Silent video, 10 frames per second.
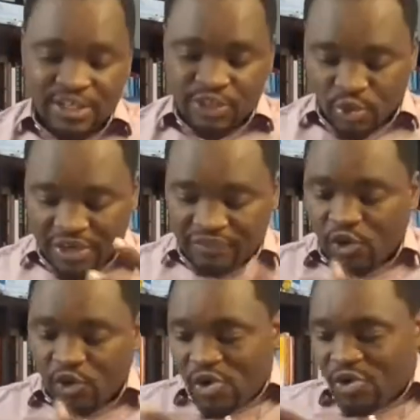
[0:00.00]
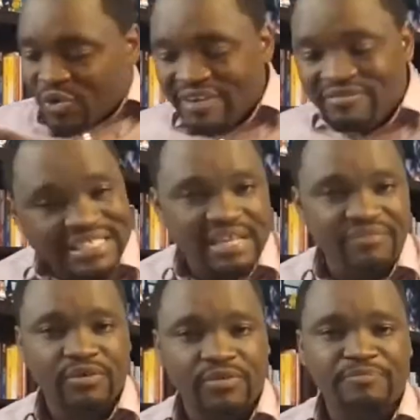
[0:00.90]
So if you're
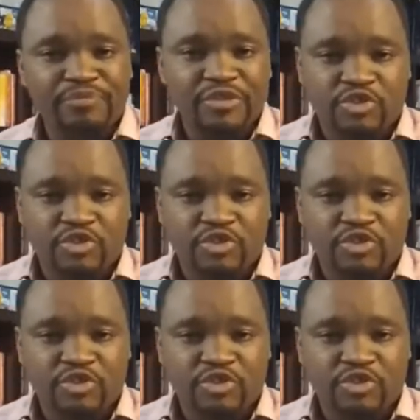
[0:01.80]
receiving